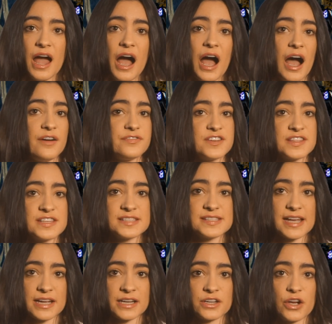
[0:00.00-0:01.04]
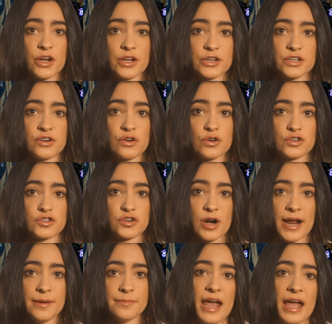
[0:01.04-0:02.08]
After the second curtain or
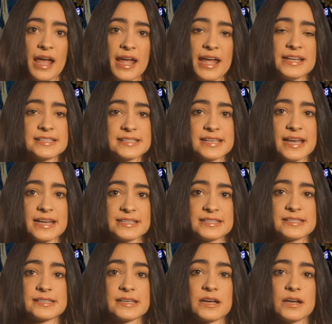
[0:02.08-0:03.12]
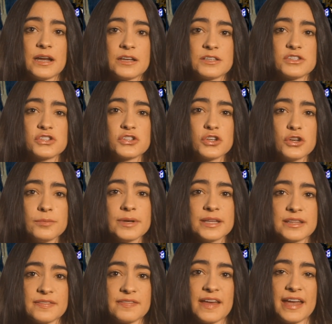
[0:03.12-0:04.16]
drape, he says, assuming
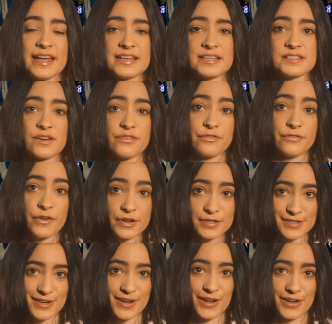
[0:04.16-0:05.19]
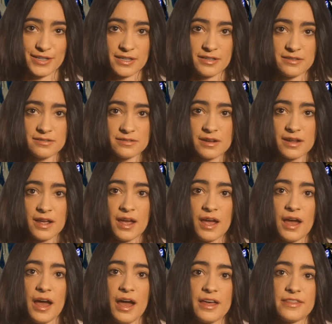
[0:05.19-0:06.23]
that there is a first curtain,
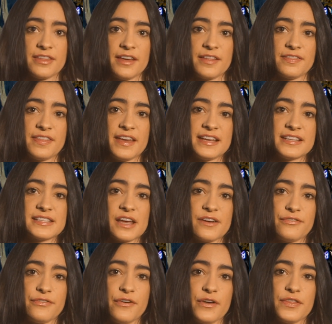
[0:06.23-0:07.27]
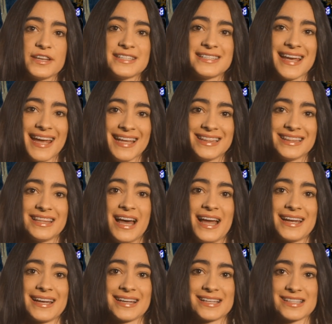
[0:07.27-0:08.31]
that there's a further
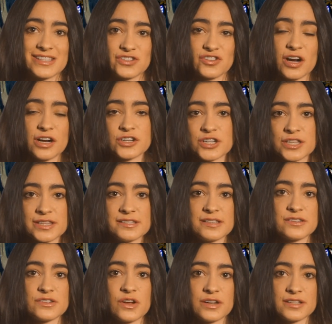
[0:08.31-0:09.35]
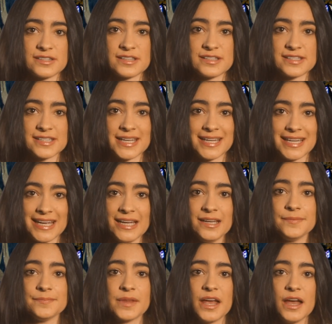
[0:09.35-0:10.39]
tent-like construction, this is known as the skini,
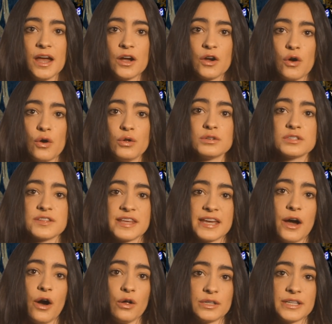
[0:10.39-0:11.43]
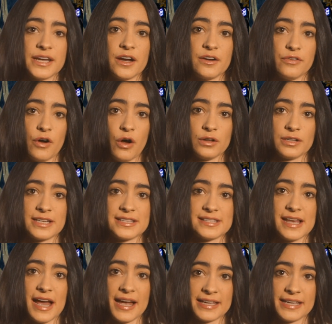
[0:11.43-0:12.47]
called the Holy of Holies,
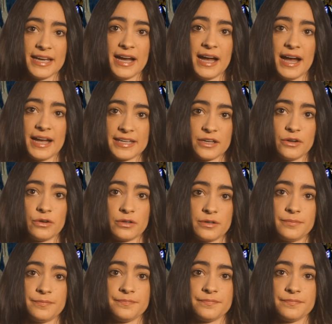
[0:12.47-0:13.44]
Hagia Agion.